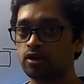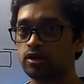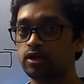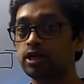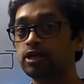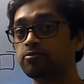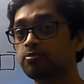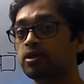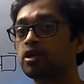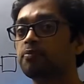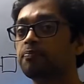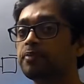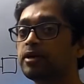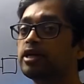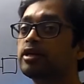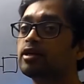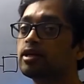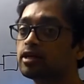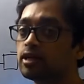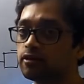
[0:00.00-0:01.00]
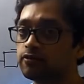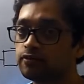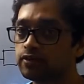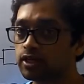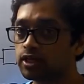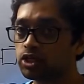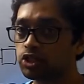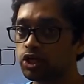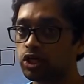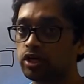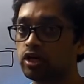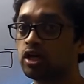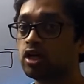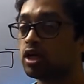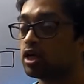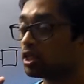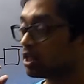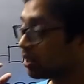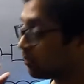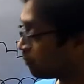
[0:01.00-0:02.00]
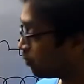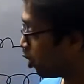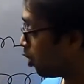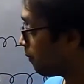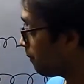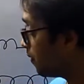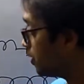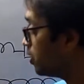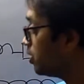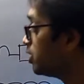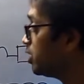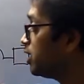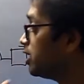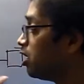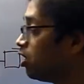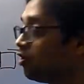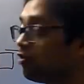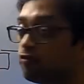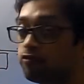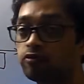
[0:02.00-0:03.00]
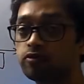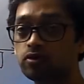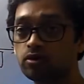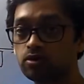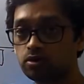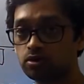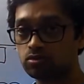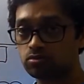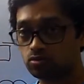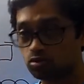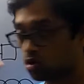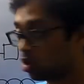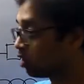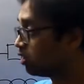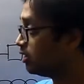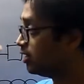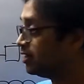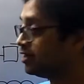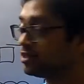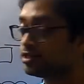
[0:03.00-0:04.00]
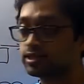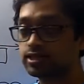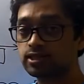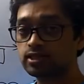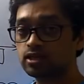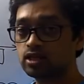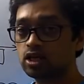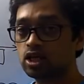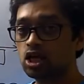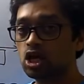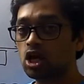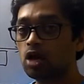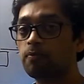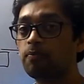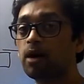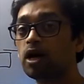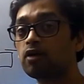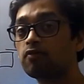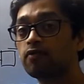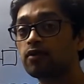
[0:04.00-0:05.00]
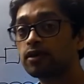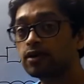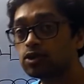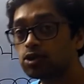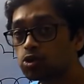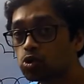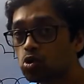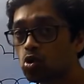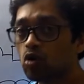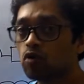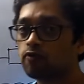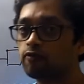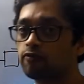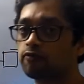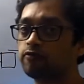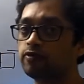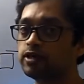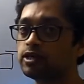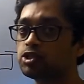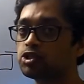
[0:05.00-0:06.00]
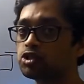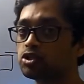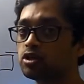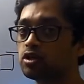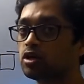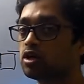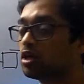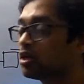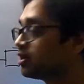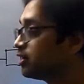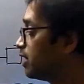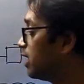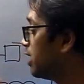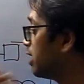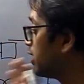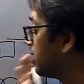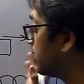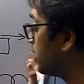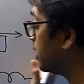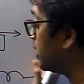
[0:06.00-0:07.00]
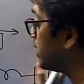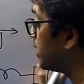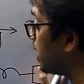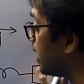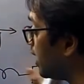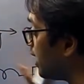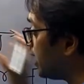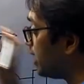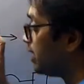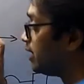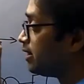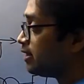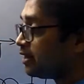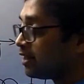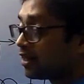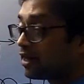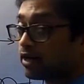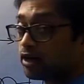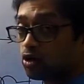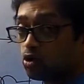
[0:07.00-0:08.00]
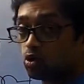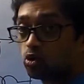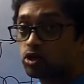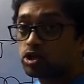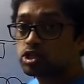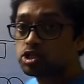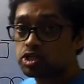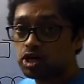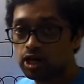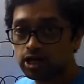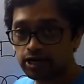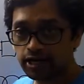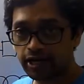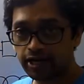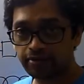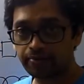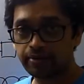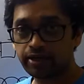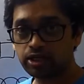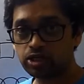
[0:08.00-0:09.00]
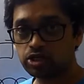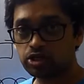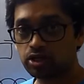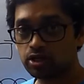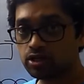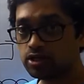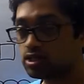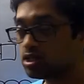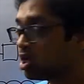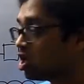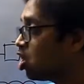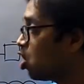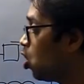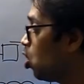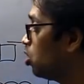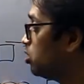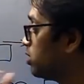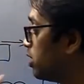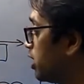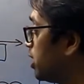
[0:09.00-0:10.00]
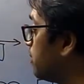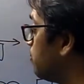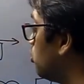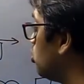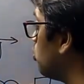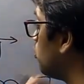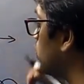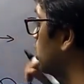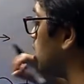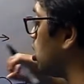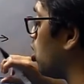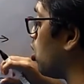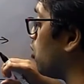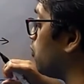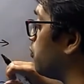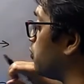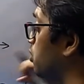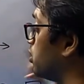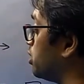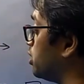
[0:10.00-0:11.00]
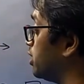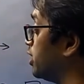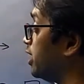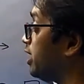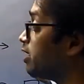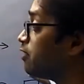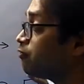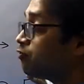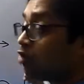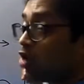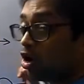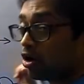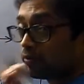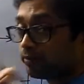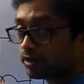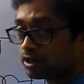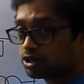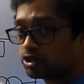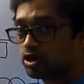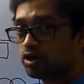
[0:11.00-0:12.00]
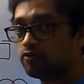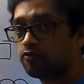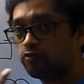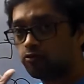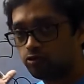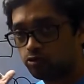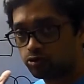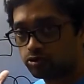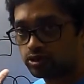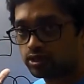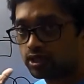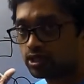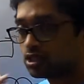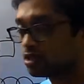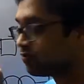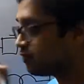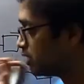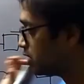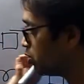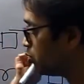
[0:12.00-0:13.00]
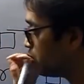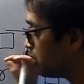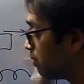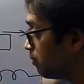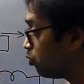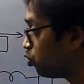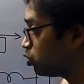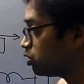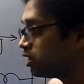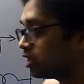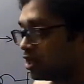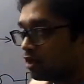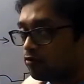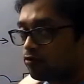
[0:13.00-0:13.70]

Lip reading: Let me repeat the definition. The property of solids by virtue of which they regain their original dimensions on removal of deformation forces. When you remove the